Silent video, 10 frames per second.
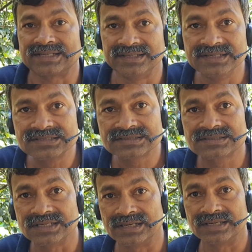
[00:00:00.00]
this
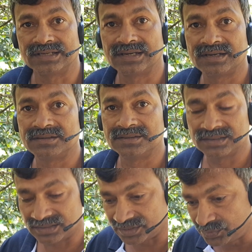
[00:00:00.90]

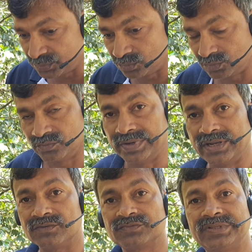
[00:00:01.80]
new way
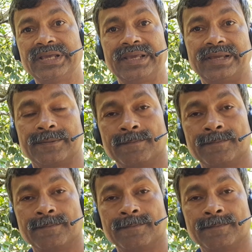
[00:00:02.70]
of thinking.